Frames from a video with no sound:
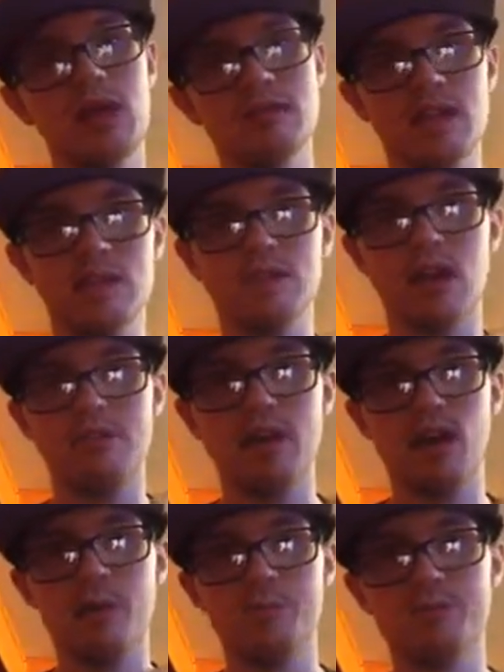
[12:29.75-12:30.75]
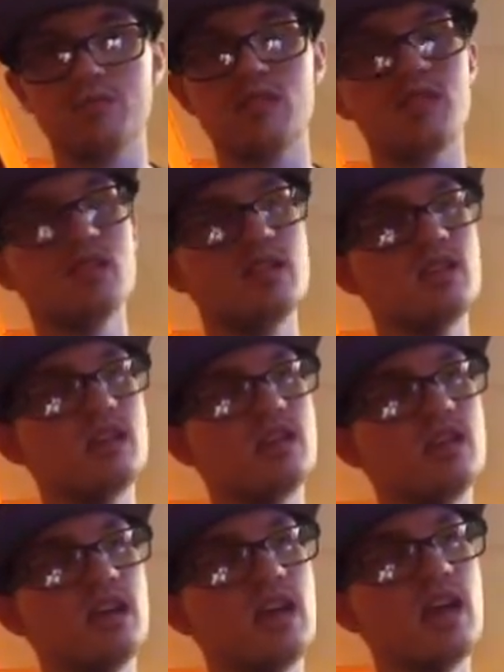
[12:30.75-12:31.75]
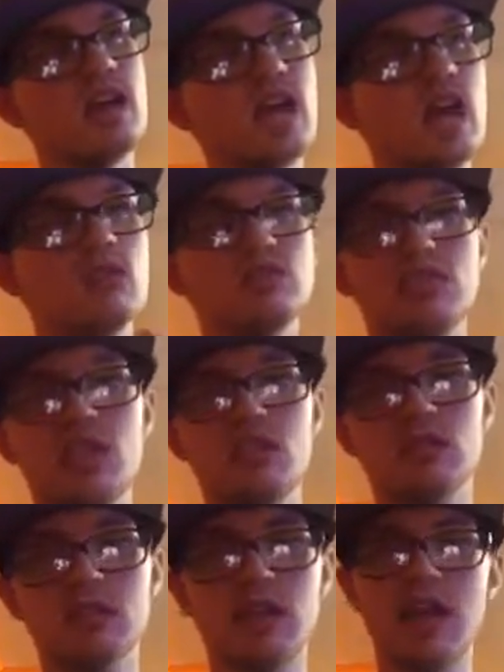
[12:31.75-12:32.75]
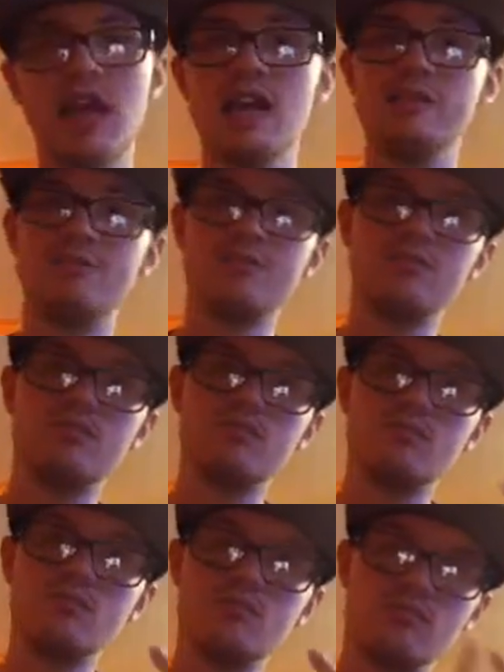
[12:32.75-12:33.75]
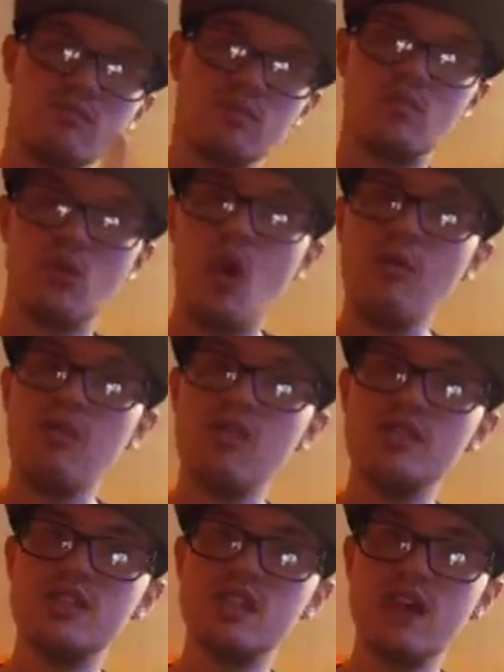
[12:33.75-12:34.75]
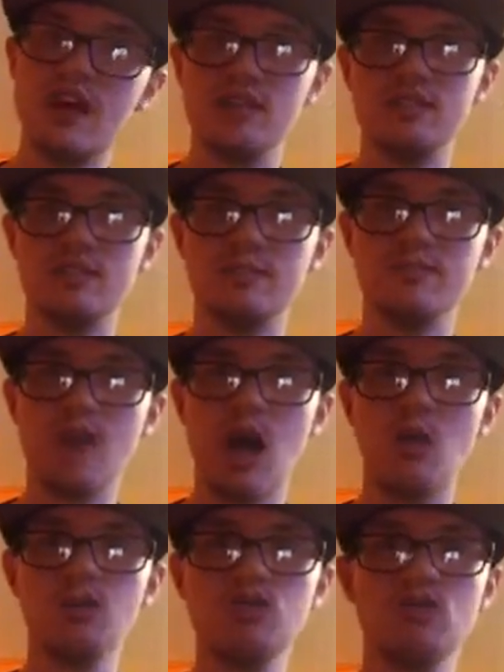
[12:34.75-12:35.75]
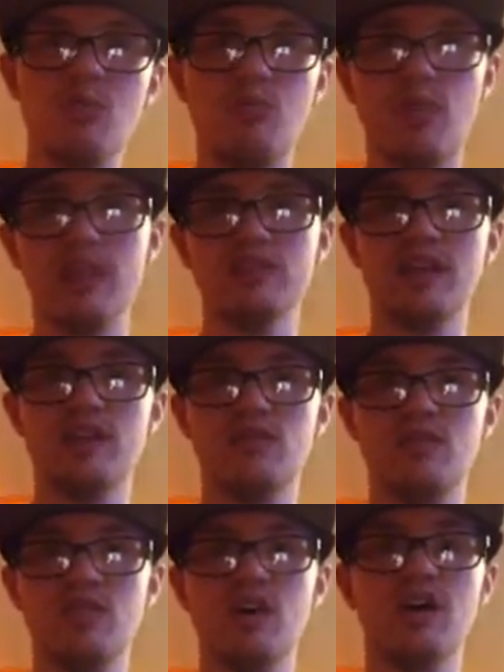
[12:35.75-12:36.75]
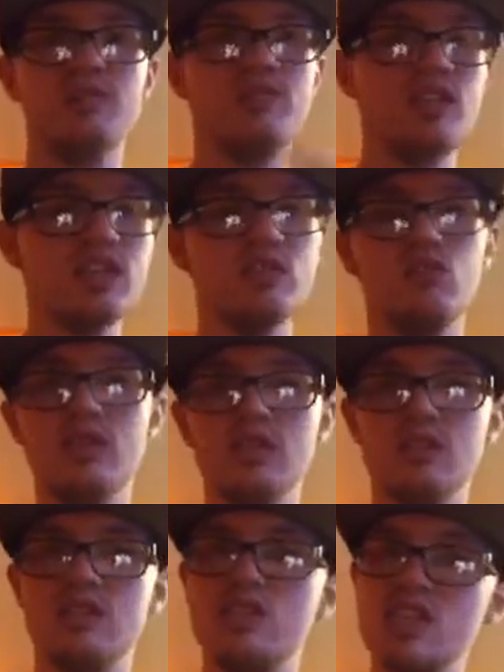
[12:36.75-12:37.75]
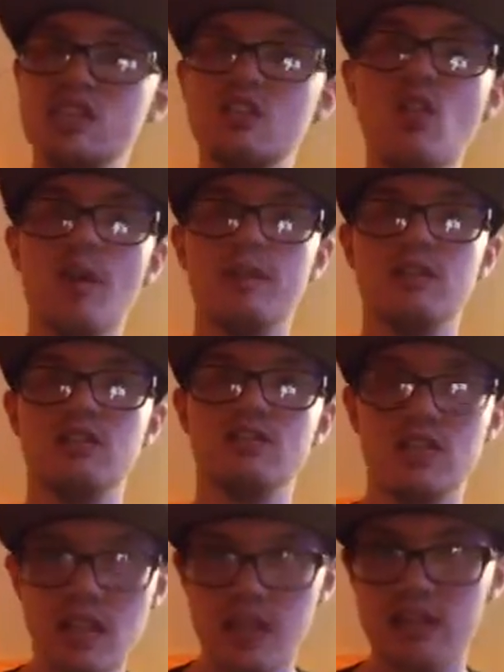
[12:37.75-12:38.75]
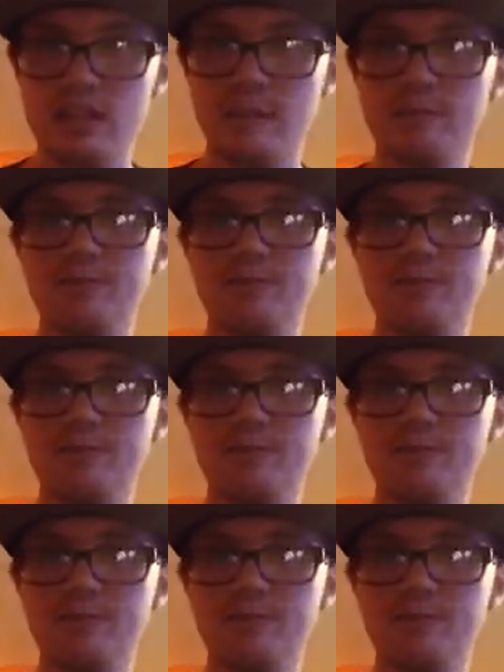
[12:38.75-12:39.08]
and tap that bell. And I'll see you, and hopefully tonight, I will do a Bright Lightning review of this new episode tonight.